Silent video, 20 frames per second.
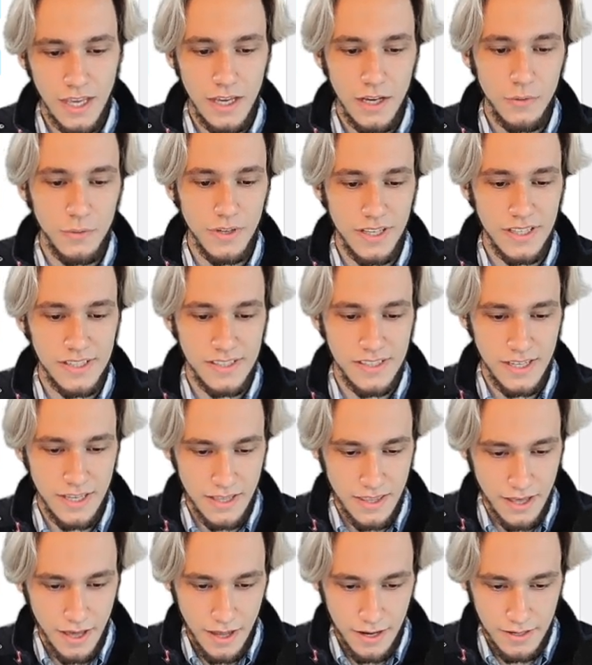We can see
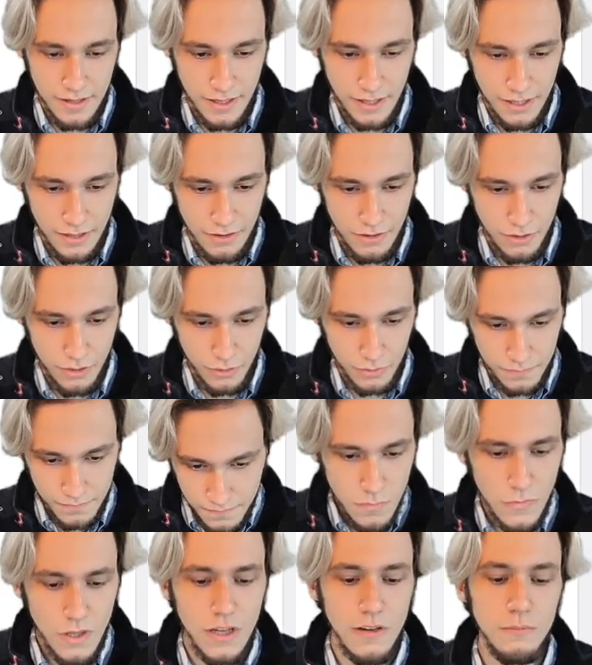that, I don't know,
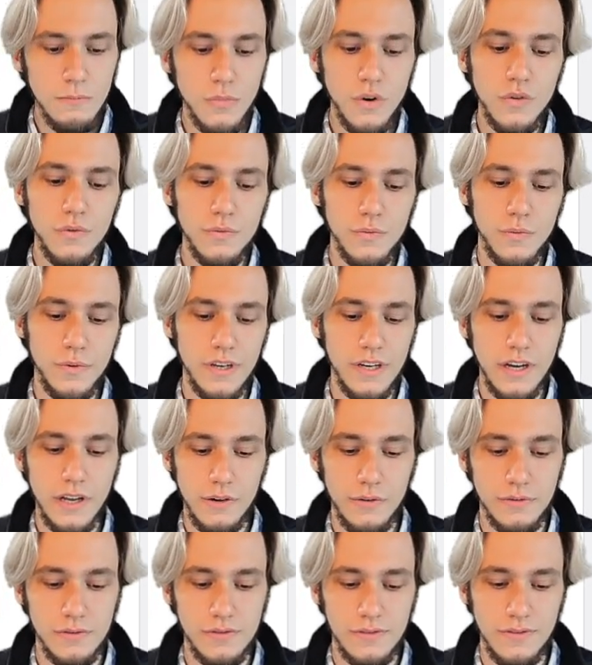move
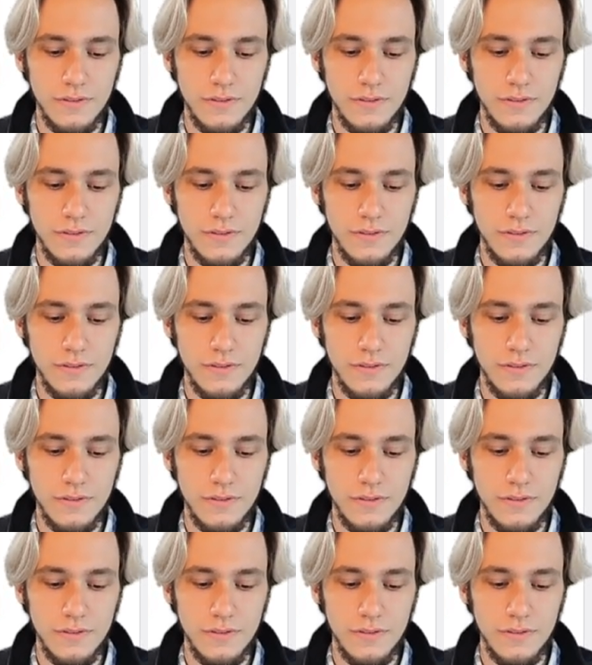windows